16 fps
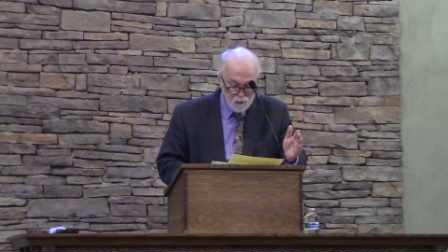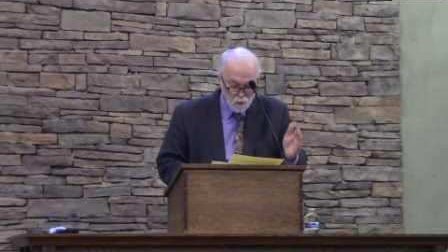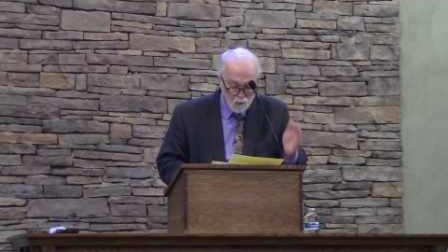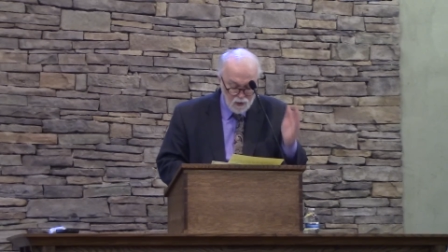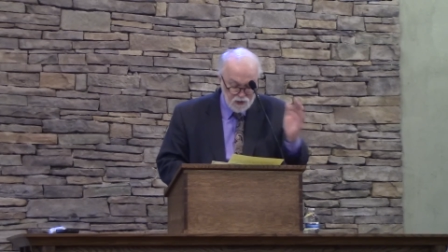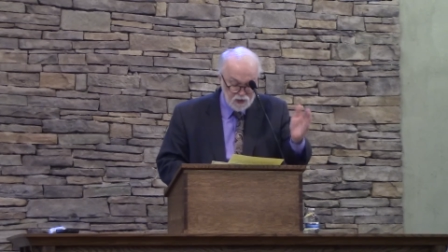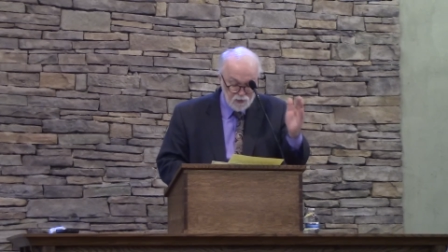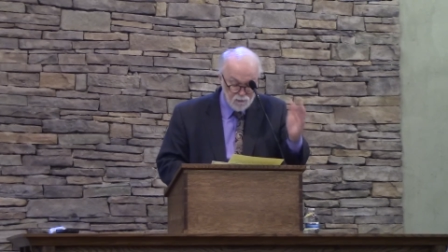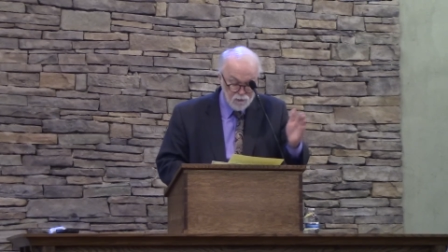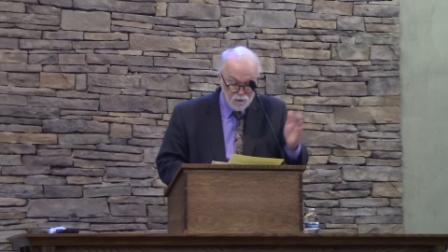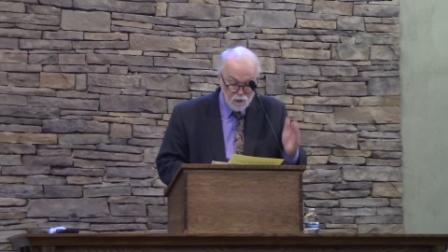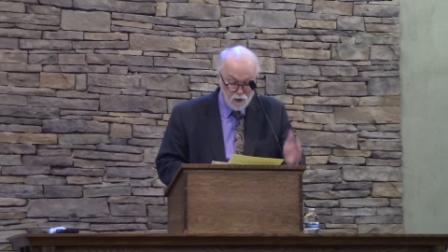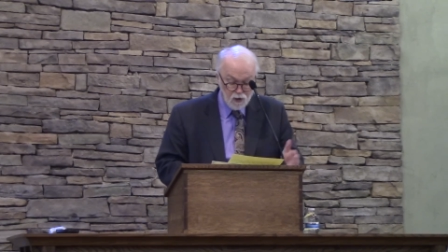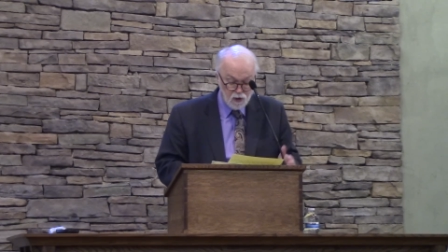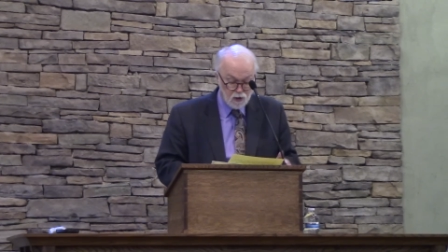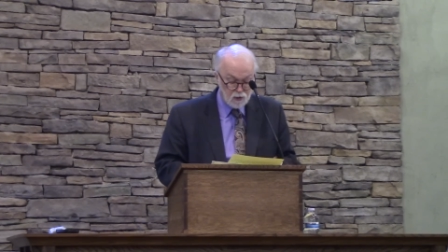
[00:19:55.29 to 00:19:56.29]
once and for
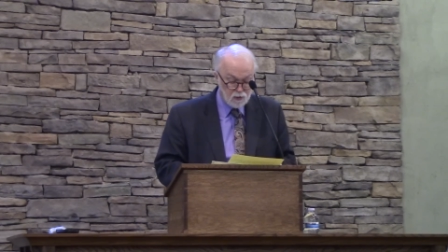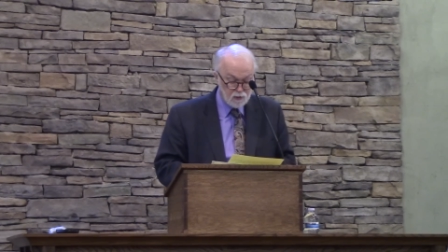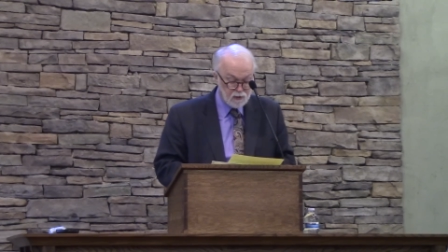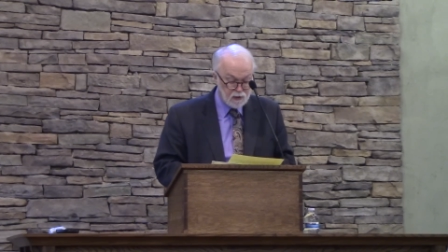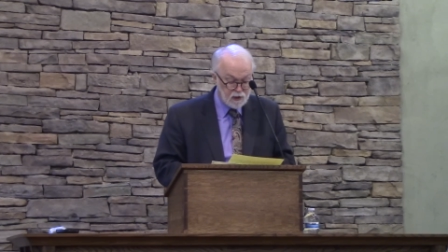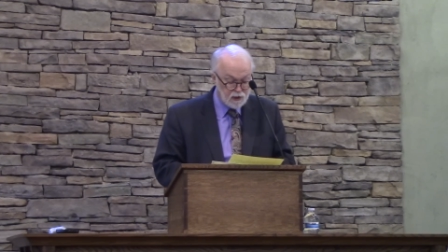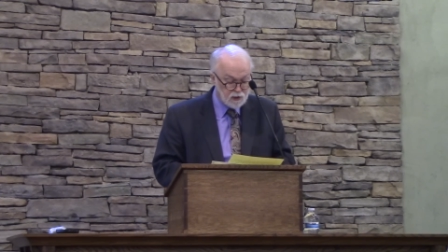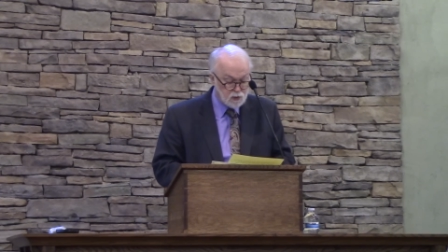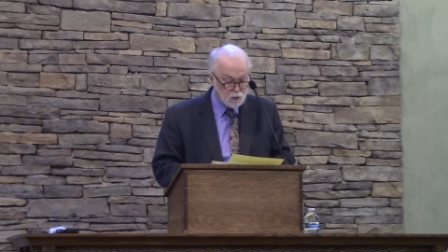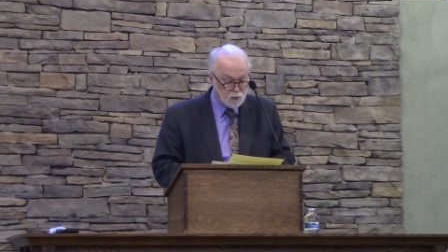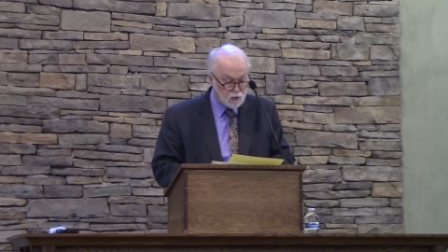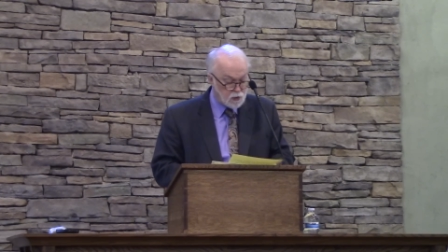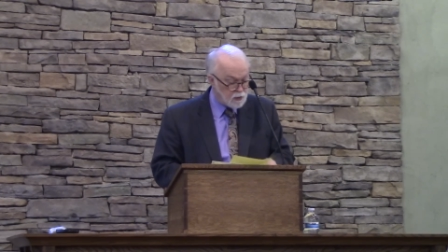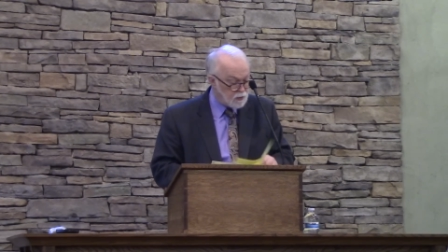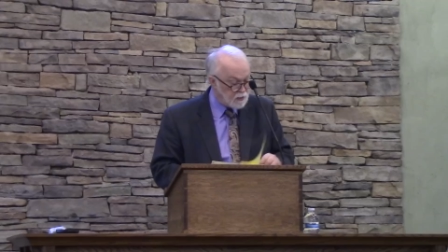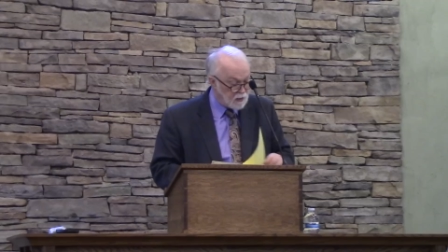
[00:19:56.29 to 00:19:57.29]
all in His
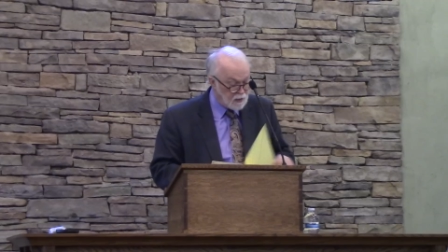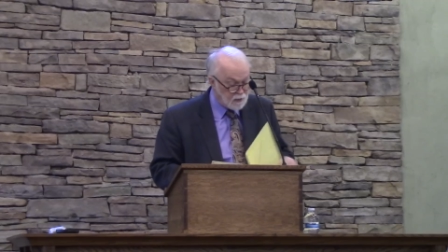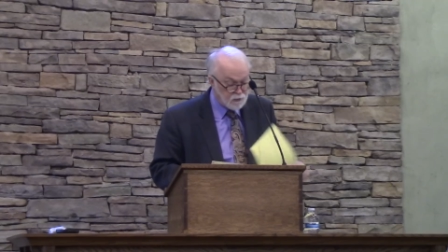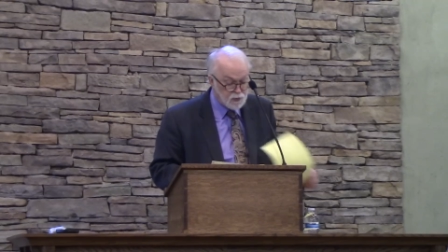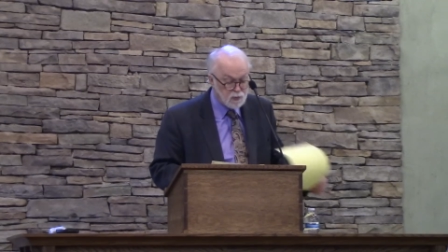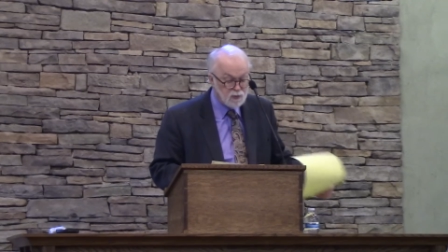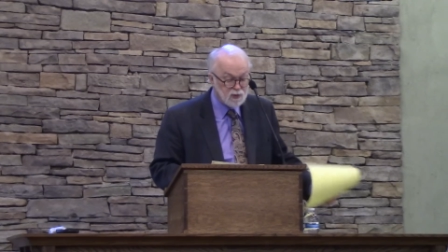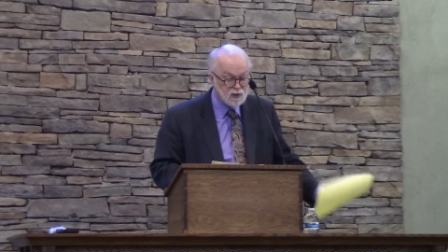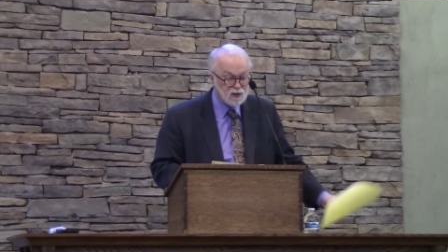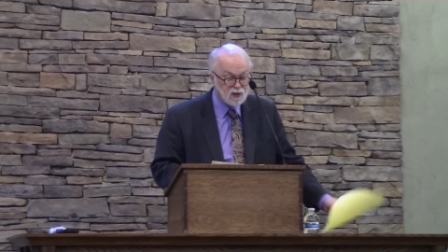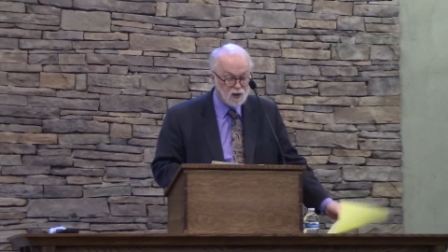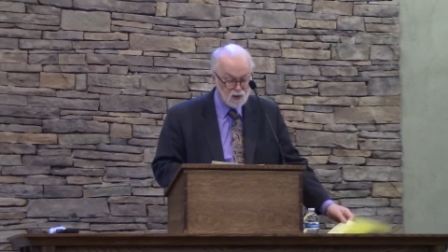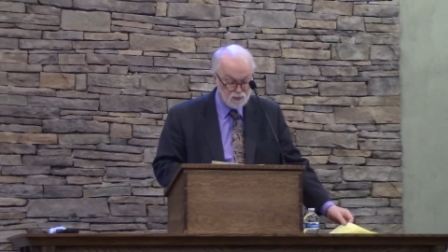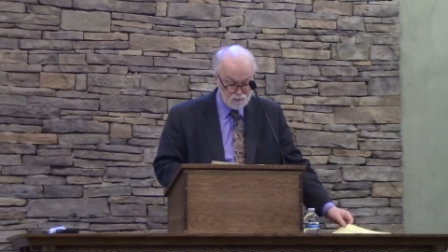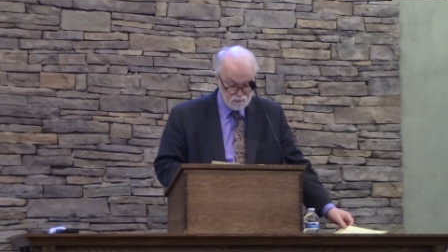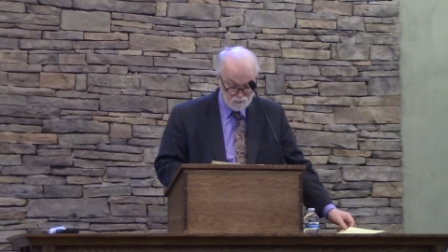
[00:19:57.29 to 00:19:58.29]
Word and through His
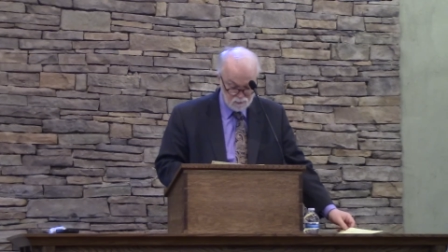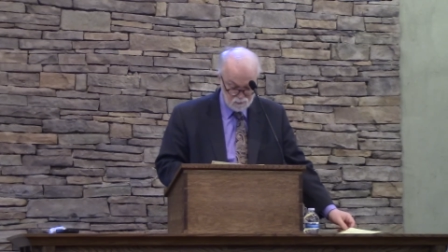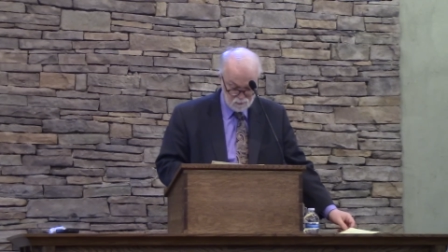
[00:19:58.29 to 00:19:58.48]
Son.